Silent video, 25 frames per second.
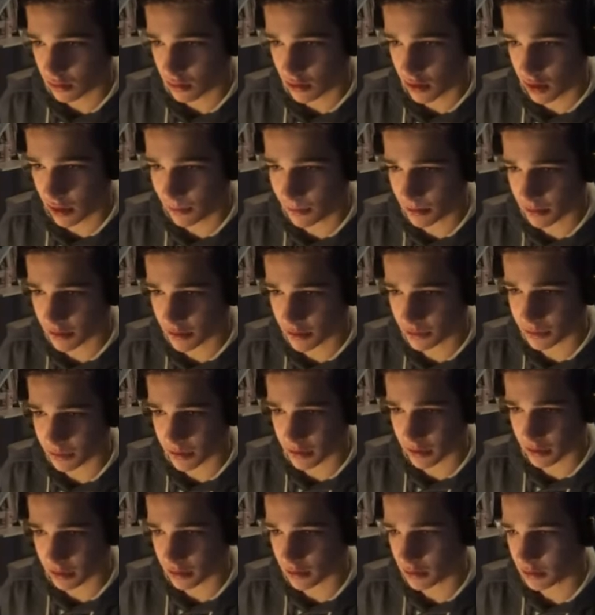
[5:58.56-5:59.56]
How about this
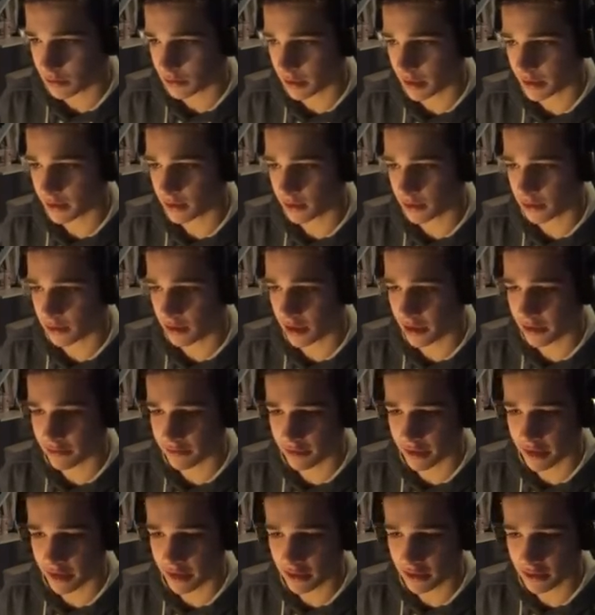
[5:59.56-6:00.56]
one? You like you like
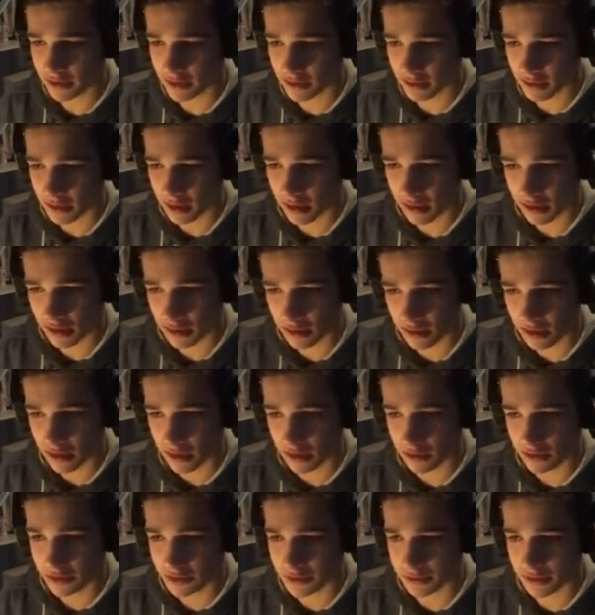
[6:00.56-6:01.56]
grenades? I
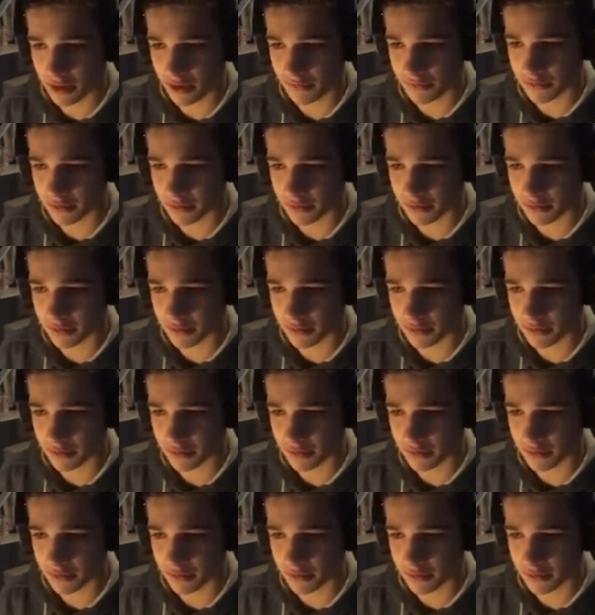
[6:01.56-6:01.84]
heard you love